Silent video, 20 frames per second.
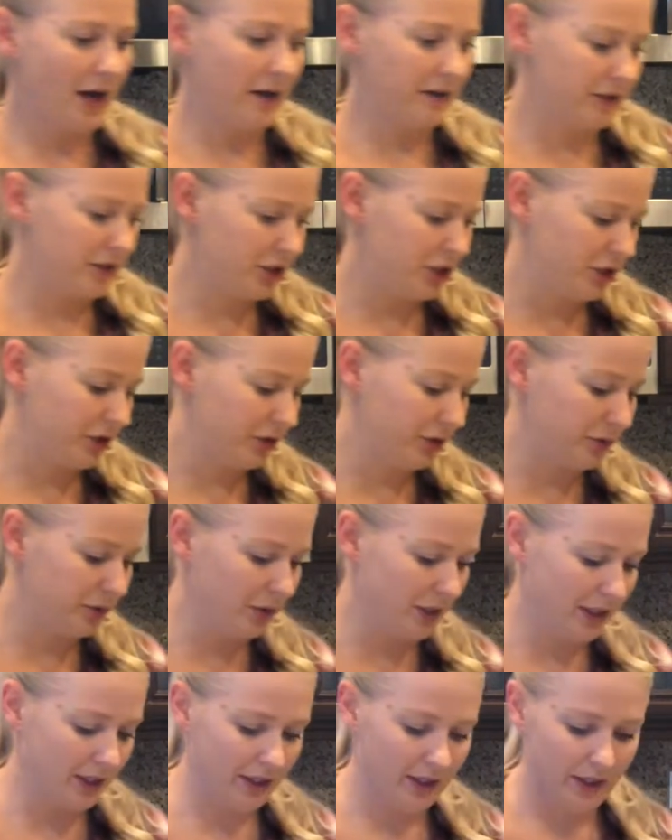how to
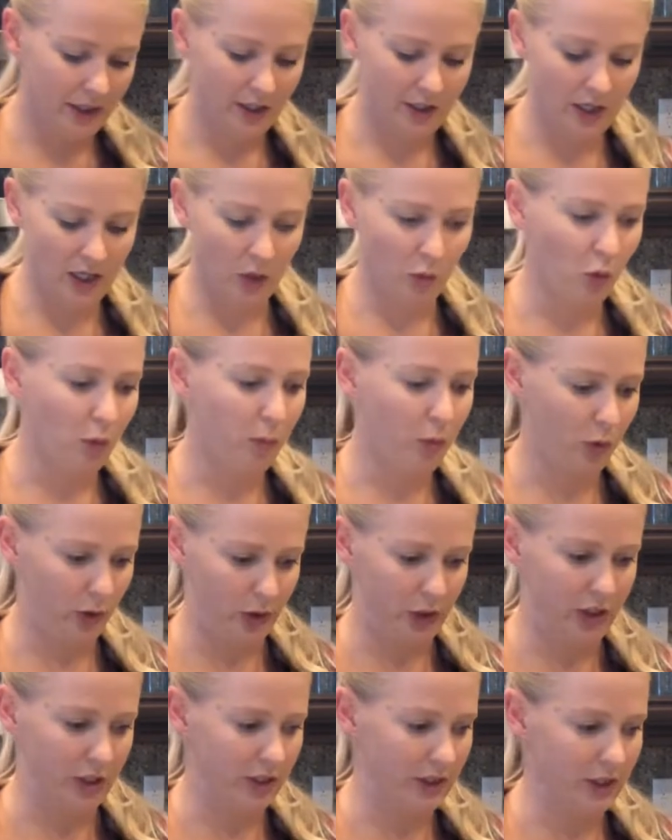do equal
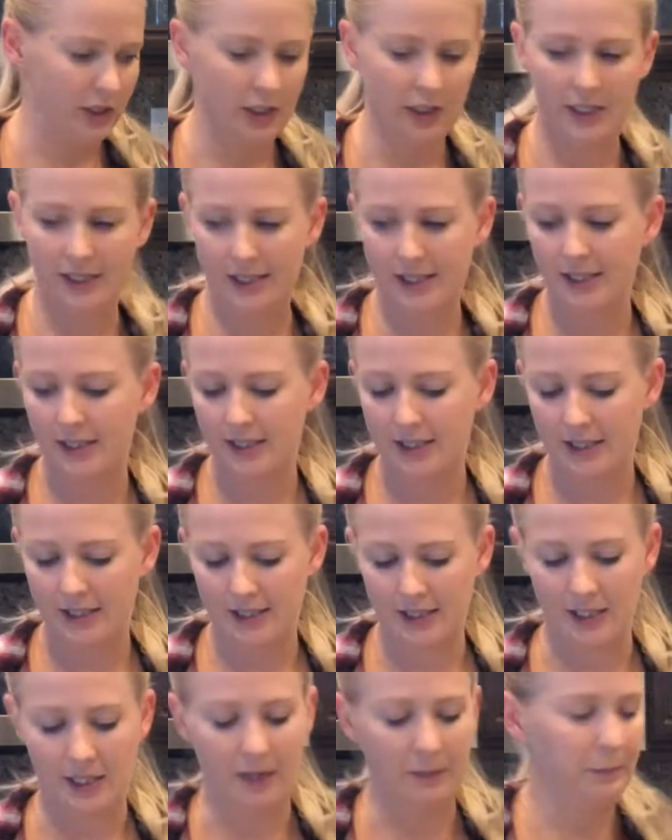portions. Let's
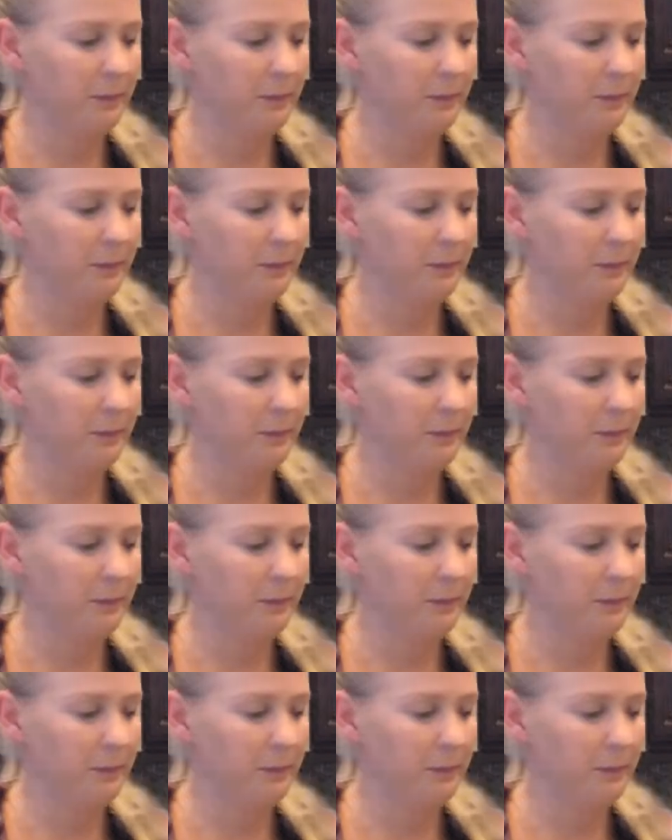see.